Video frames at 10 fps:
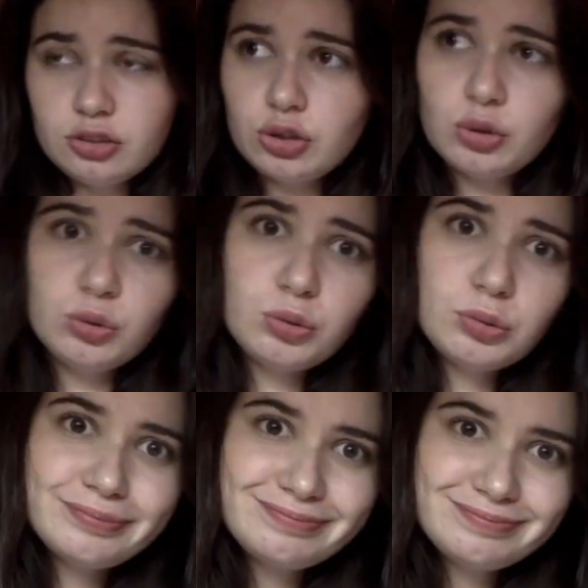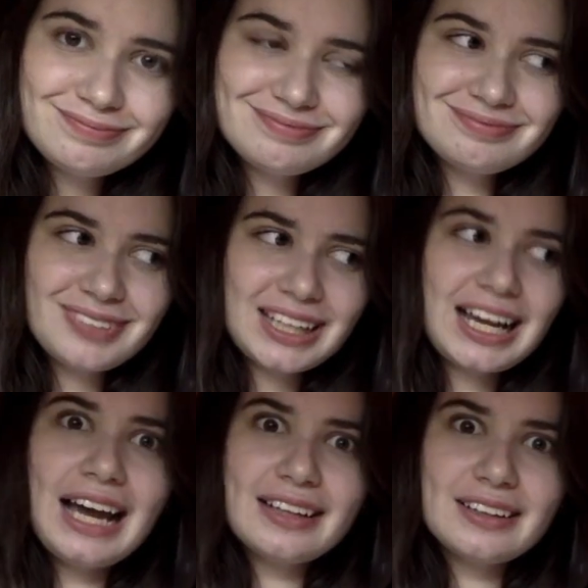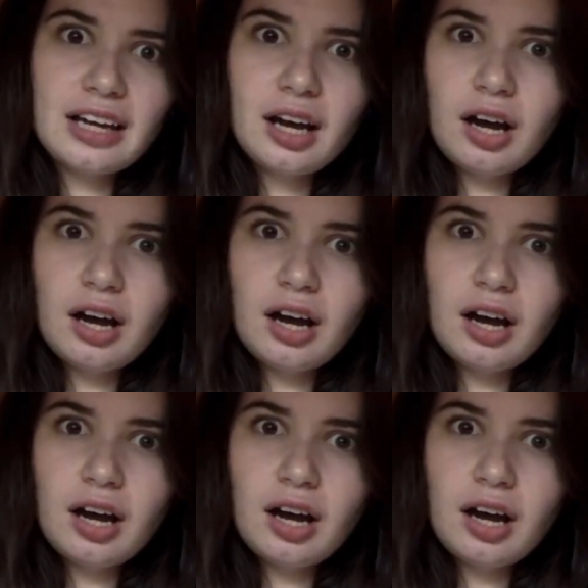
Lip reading: to the guy that